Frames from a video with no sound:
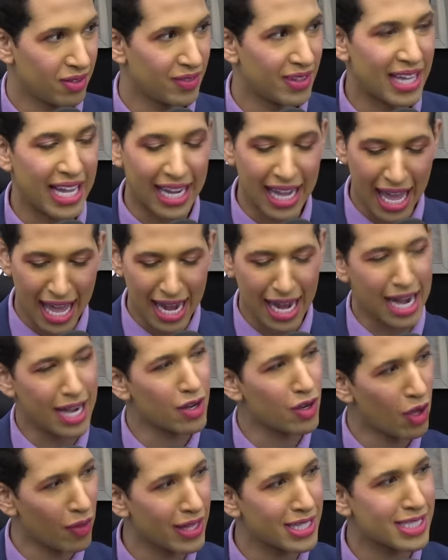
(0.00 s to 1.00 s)
Like, and I
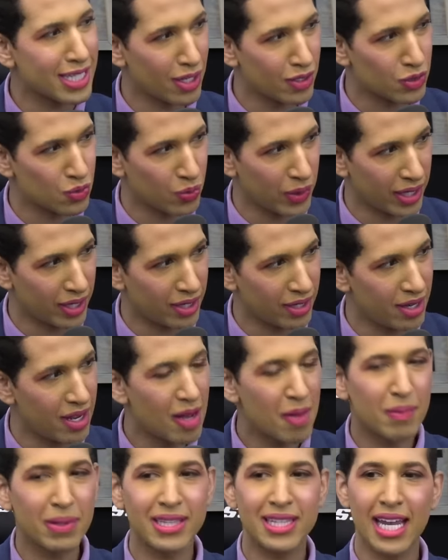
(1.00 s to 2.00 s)
know that sounds weird,
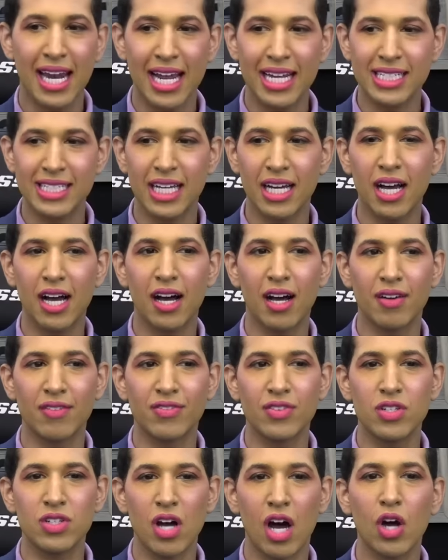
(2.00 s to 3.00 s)
but that idea
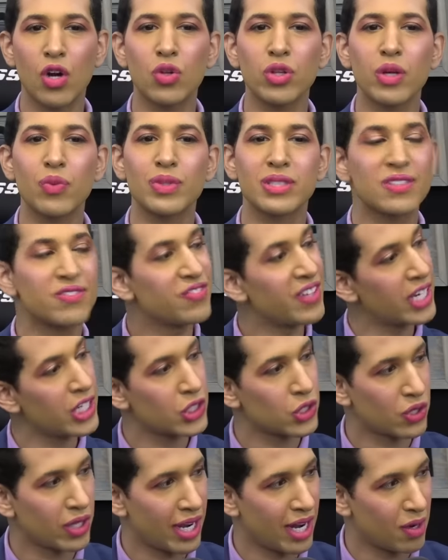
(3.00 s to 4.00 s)
of not only was
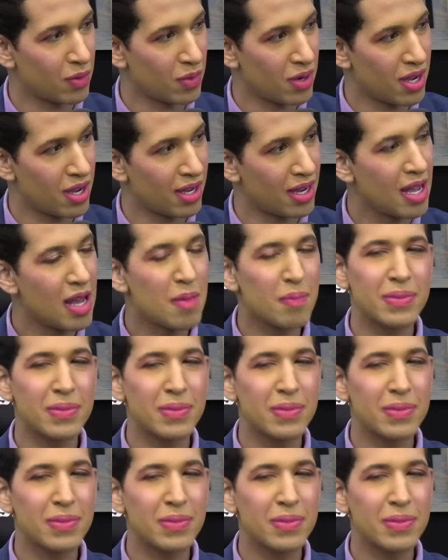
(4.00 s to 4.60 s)
facial hair wrong,